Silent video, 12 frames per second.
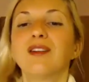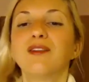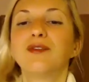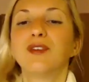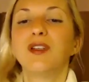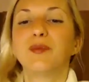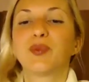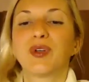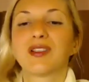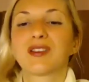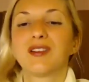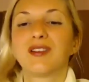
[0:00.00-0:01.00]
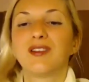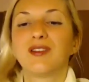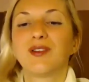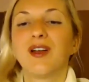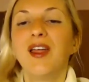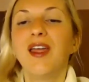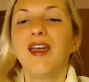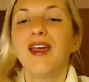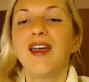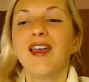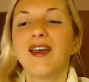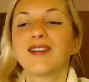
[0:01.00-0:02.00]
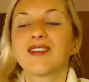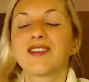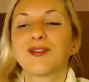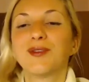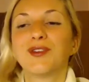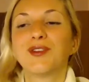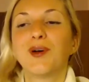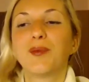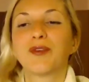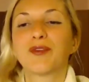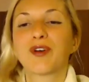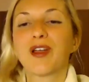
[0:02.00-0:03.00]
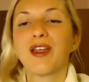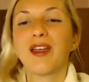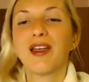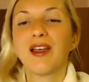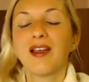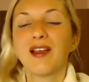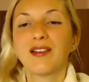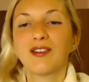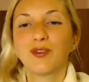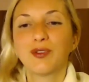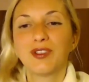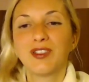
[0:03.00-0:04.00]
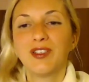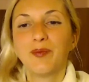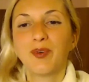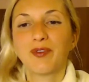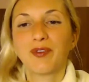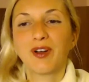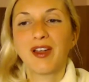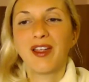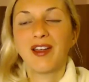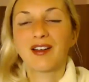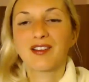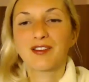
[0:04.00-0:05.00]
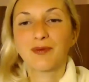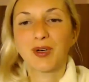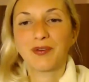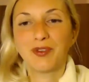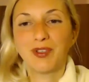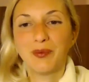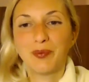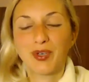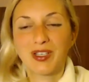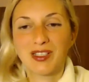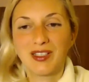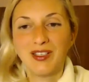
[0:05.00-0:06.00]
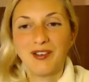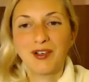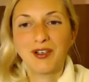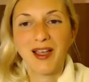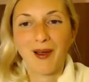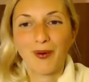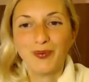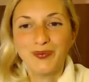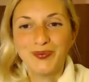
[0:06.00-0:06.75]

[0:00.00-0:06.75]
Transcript: Fully present in our heads, to the top of our head, to the tip of our hairs. We're fully present here and now.